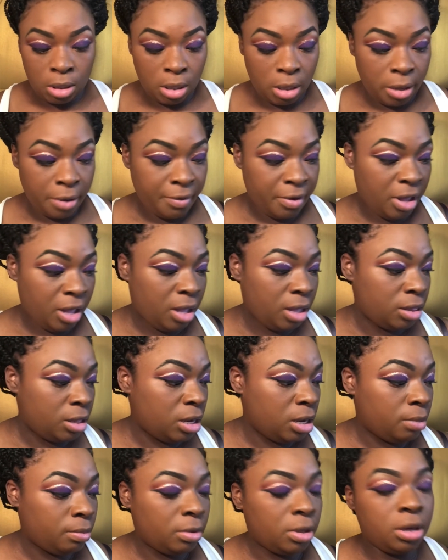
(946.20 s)
All right, and then
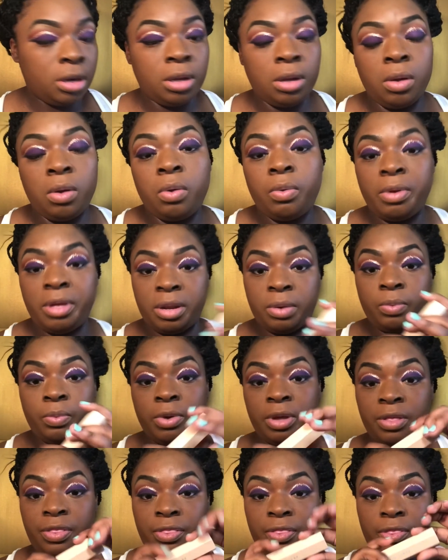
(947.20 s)
I'm gonna go in
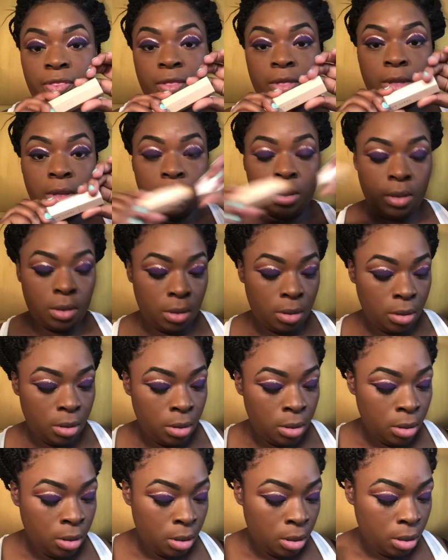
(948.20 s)
with
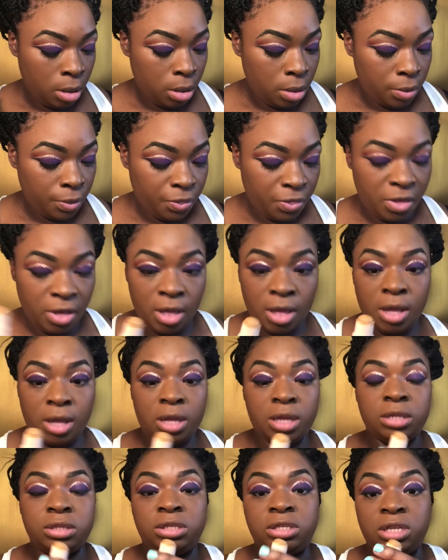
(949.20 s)
the
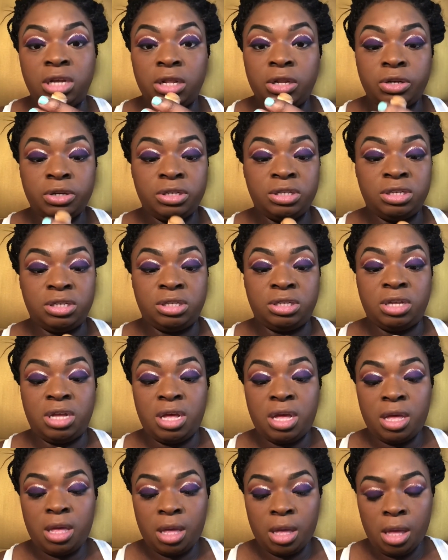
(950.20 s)
concealer
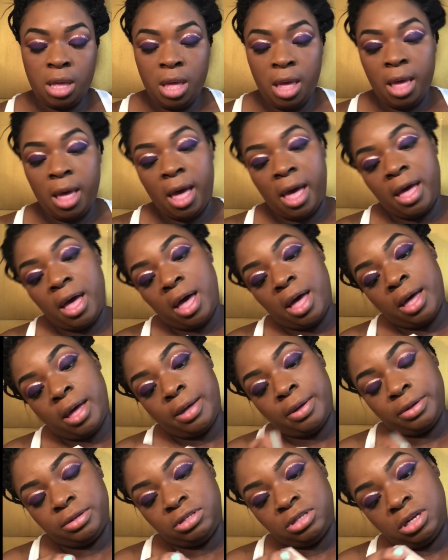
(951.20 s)
stick.
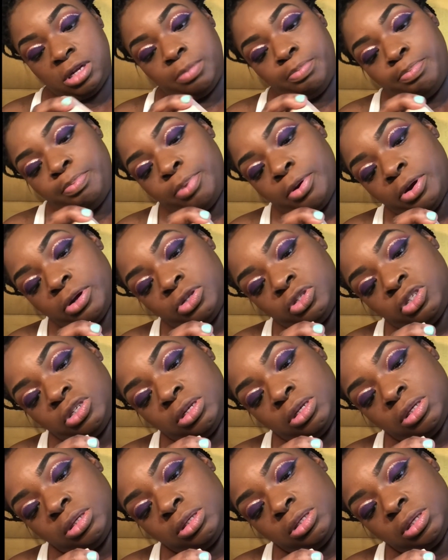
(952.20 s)
I did
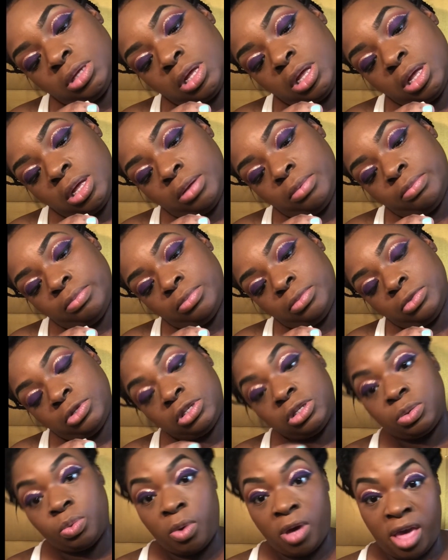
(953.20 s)
purchase
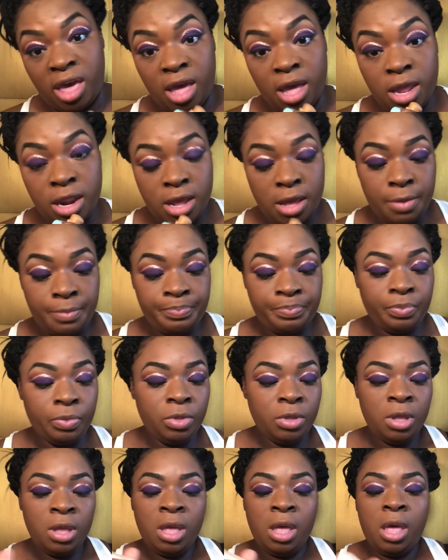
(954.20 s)
suede.
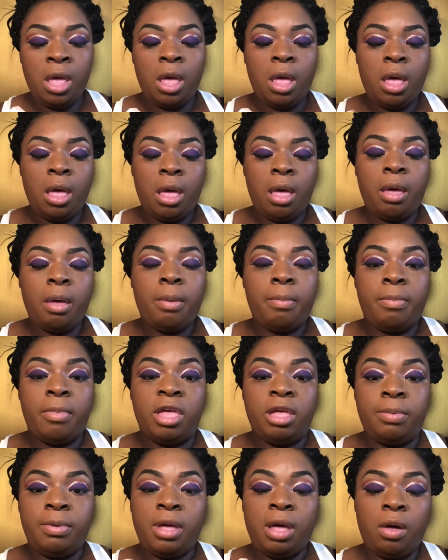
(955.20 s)

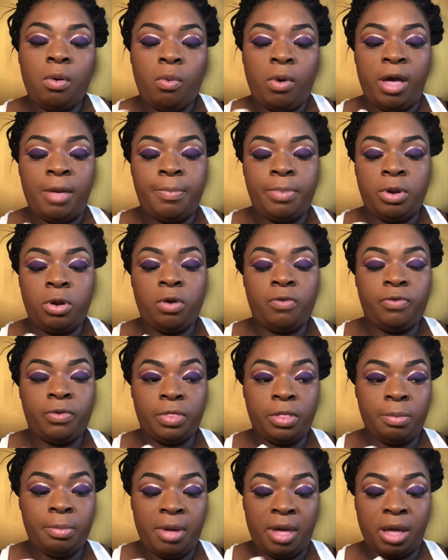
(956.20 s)
Maybe I'll wipe it off on
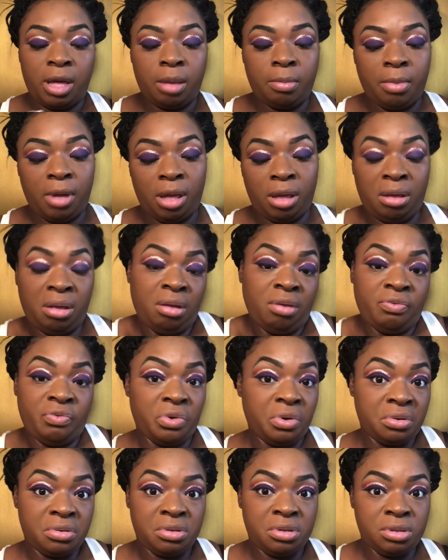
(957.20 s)
the back of my hand
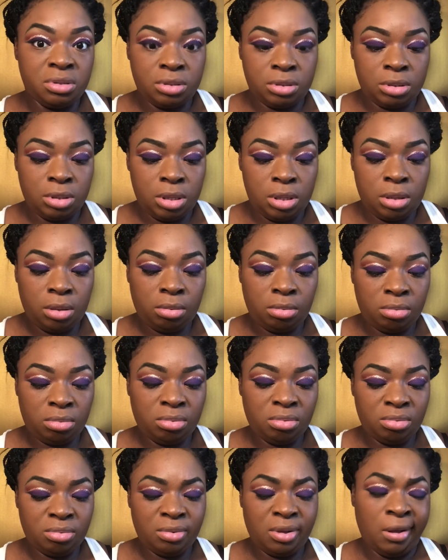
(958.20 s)
first to see.
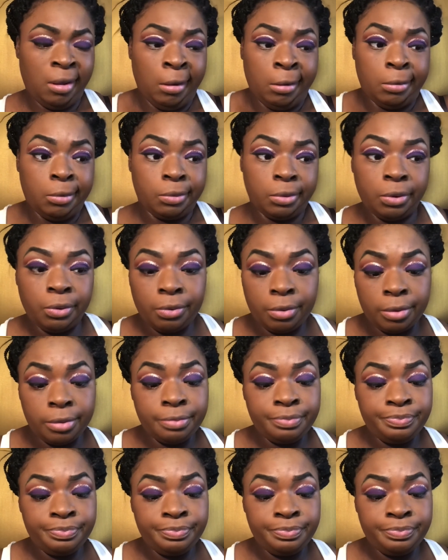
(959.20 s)
I don't know though.